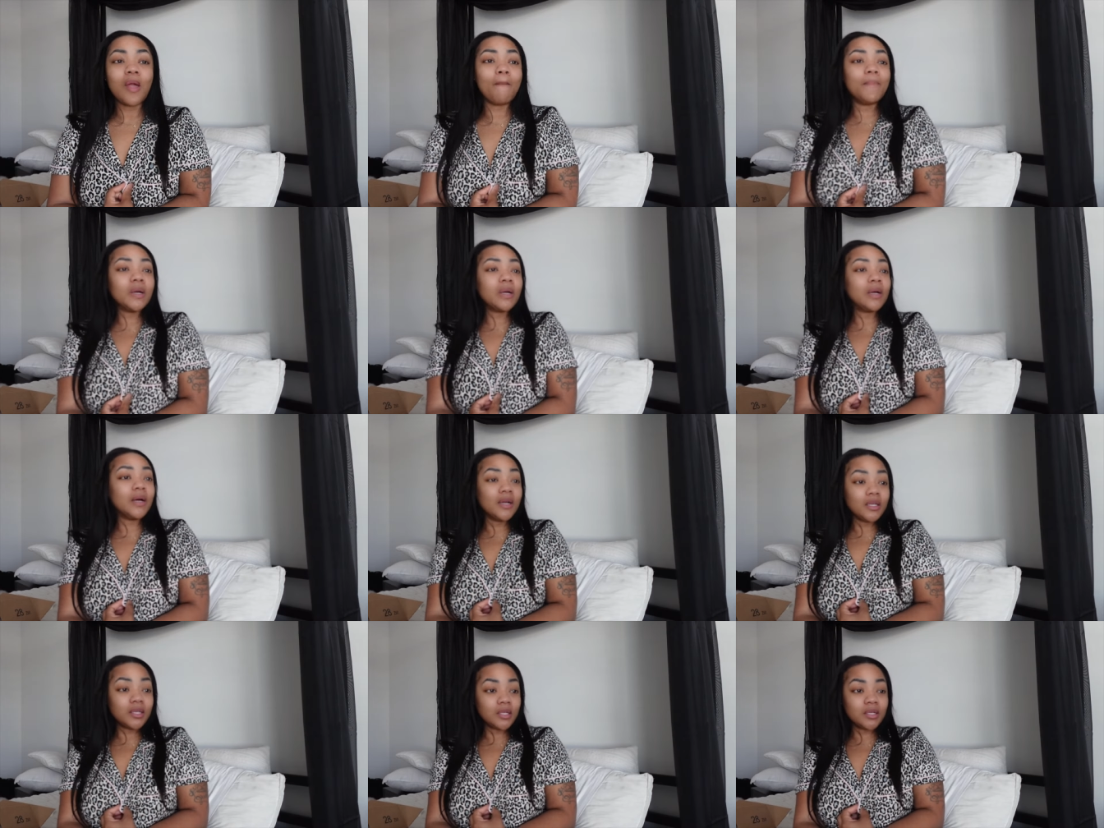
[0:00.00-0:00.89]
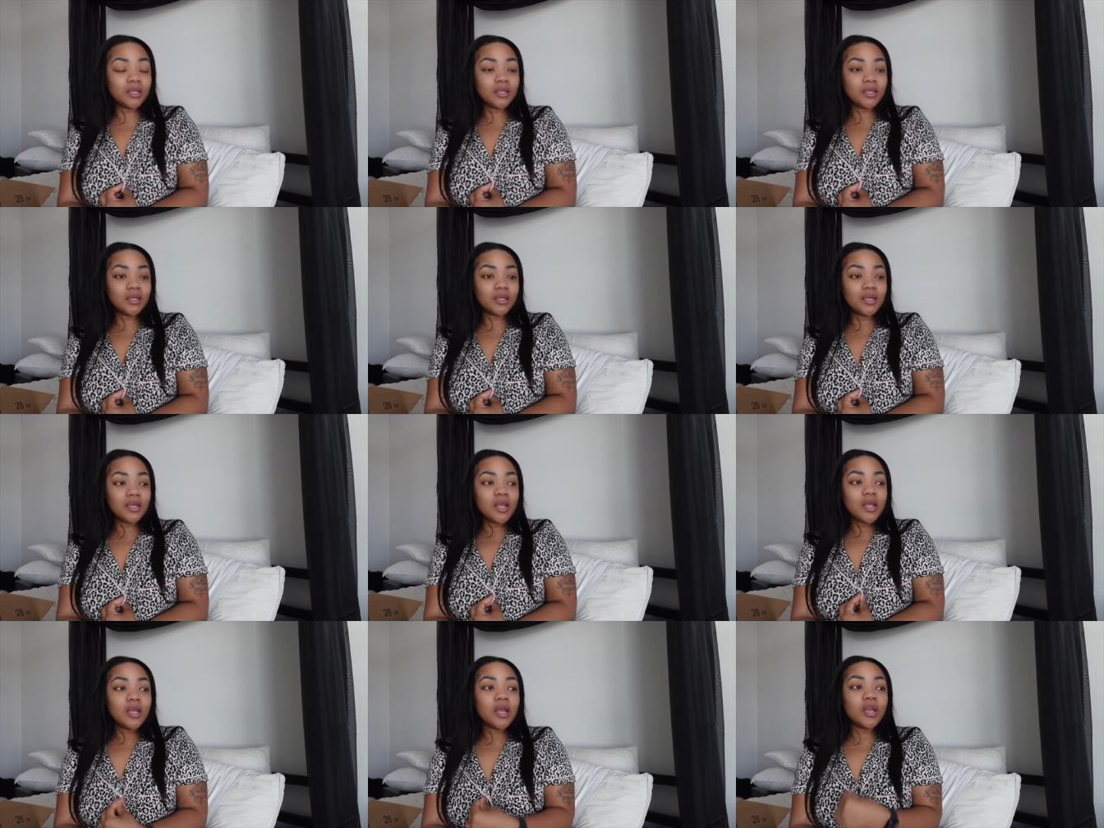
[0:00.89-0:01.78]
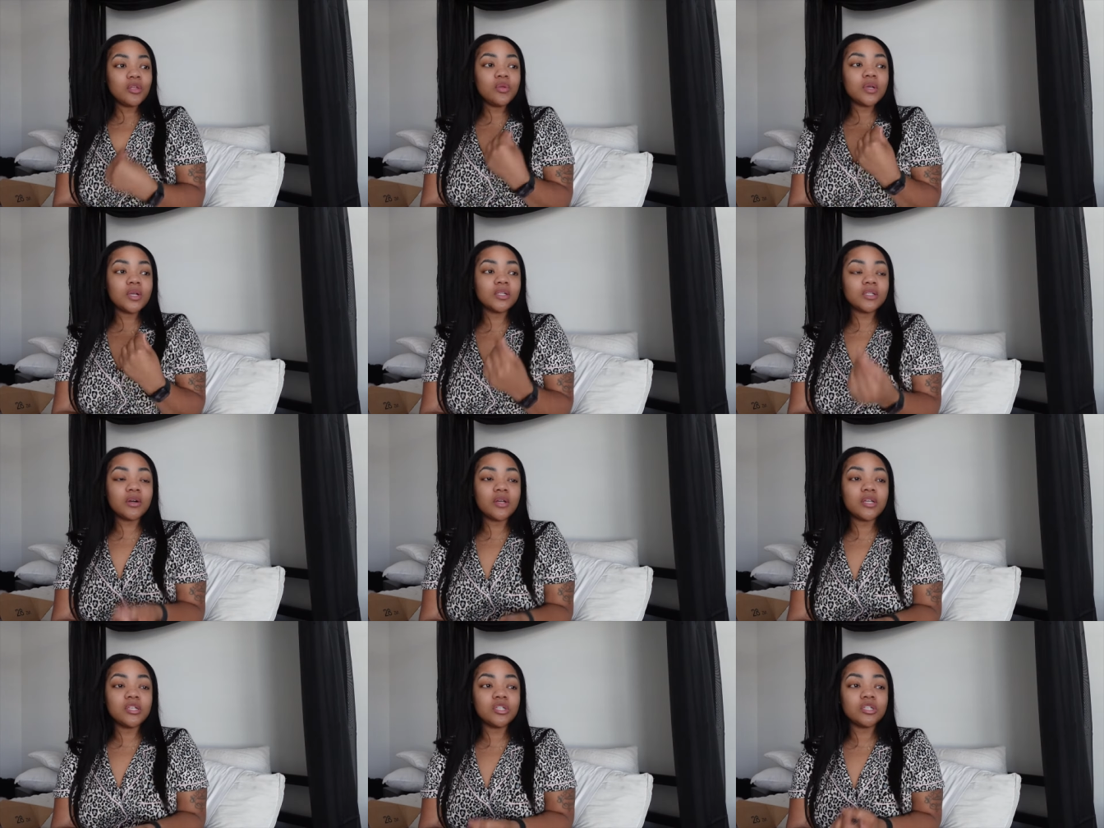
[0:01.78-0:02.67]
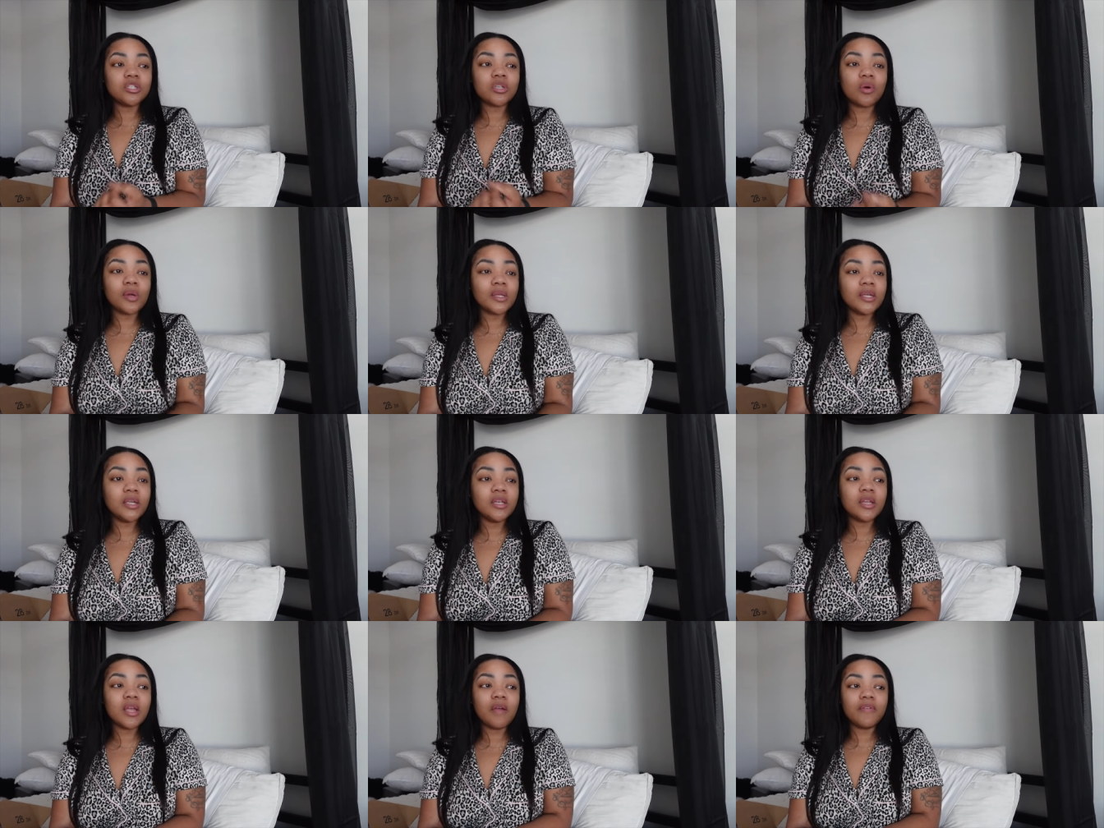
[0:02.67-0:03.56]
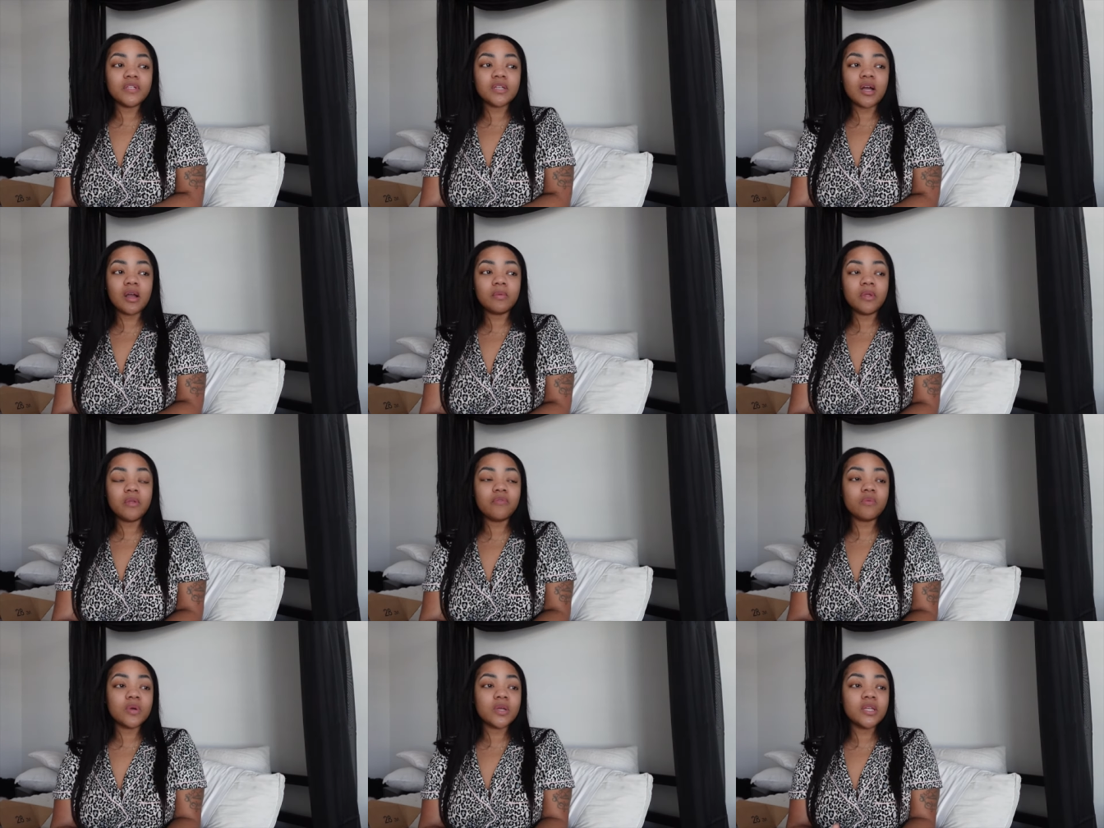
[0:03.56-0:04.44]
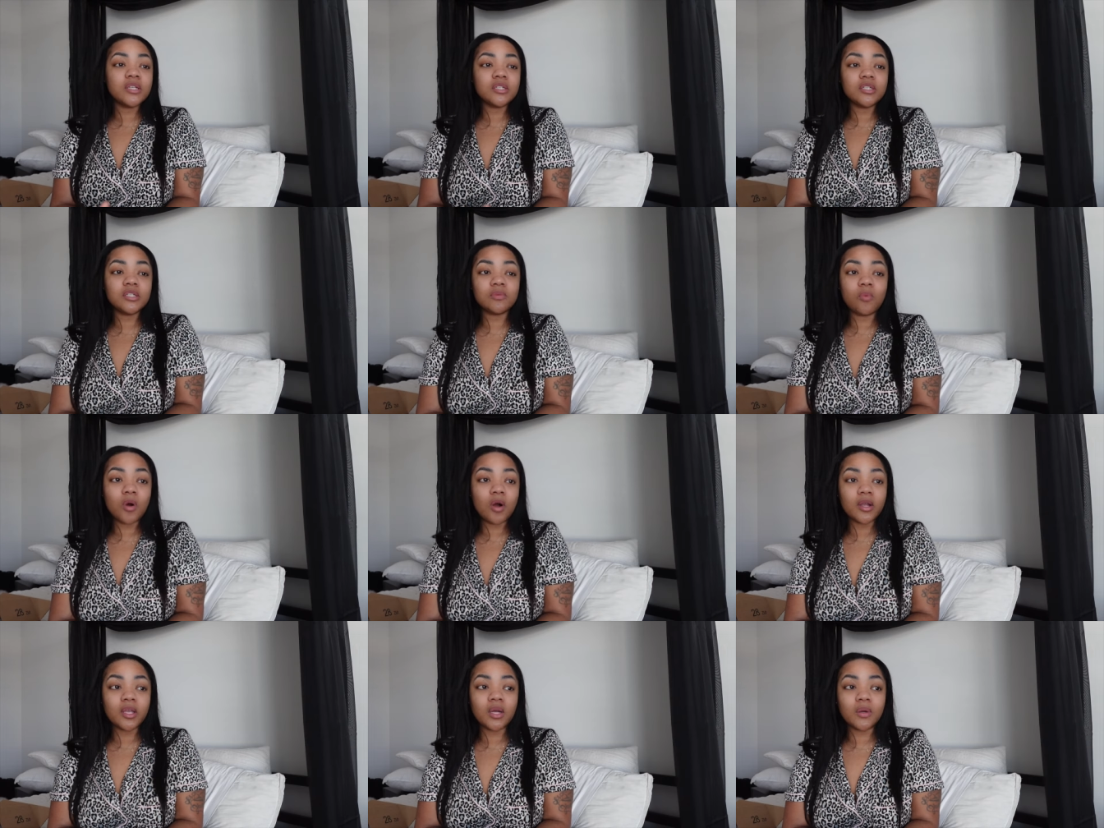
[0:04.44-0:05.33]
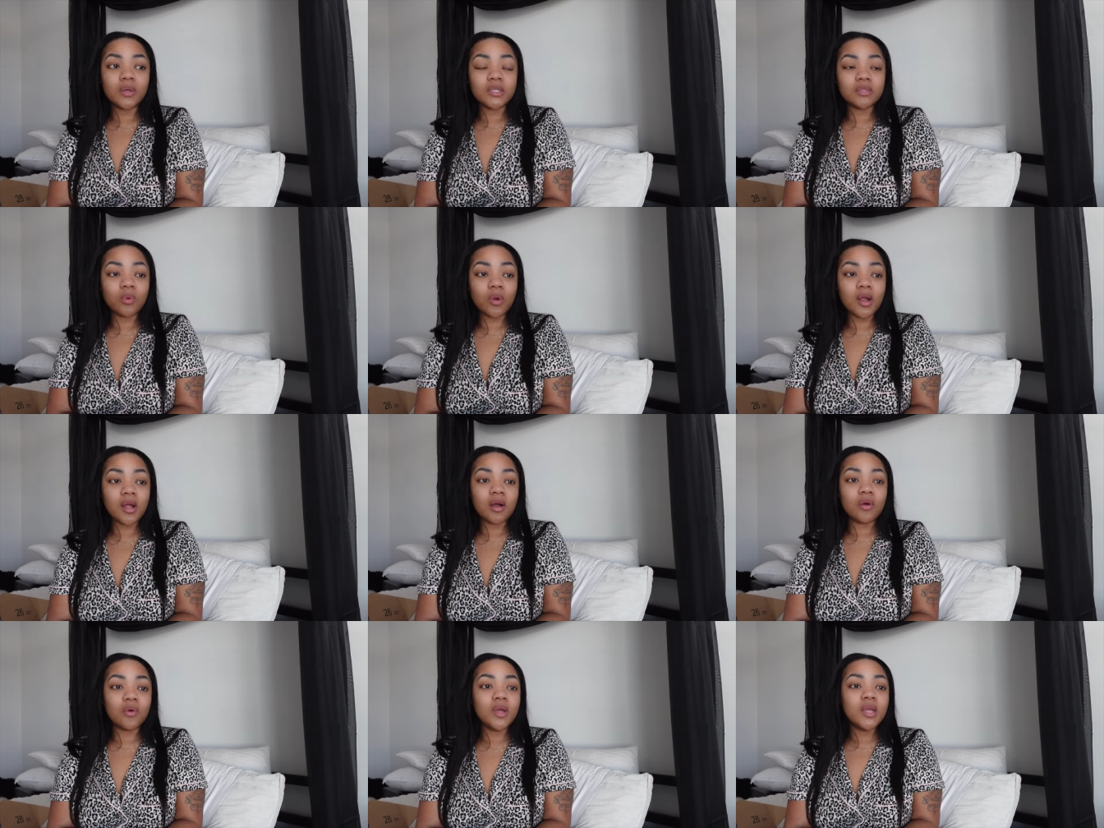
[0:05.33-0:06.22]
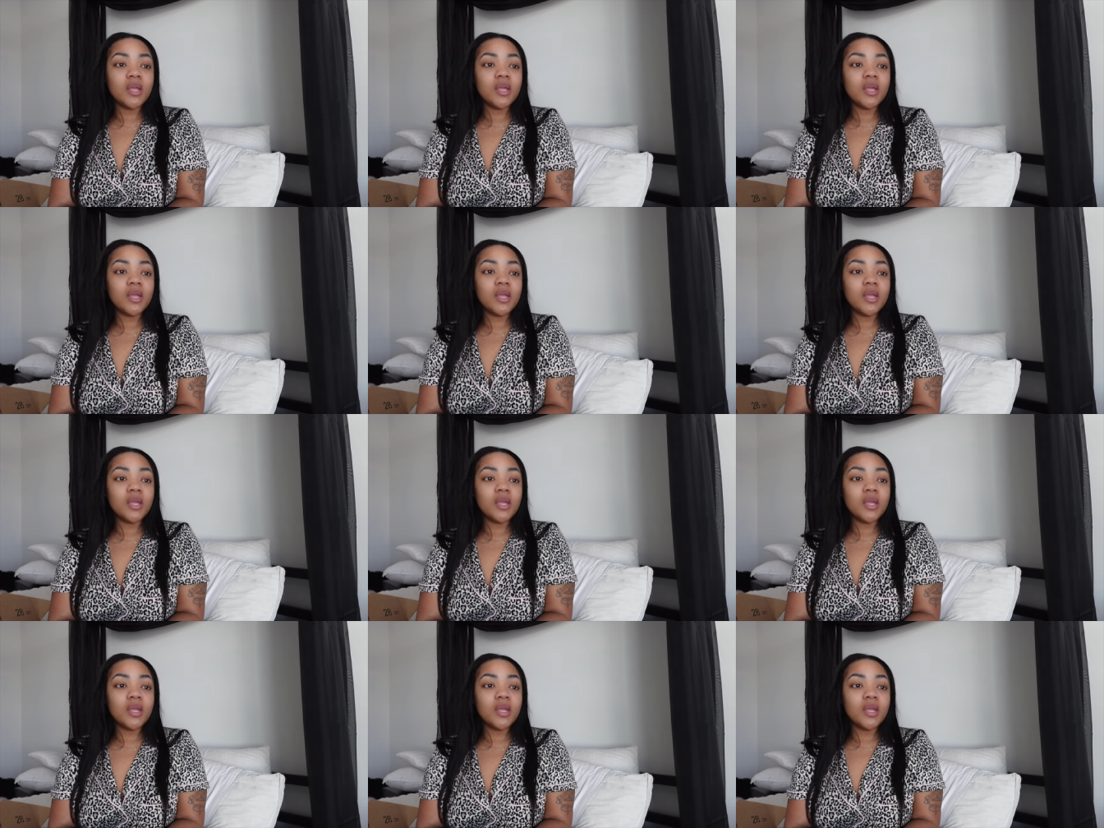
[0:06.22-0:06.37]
But honey, and you could tell he's just so clean every time, even when he's just walking on his workout.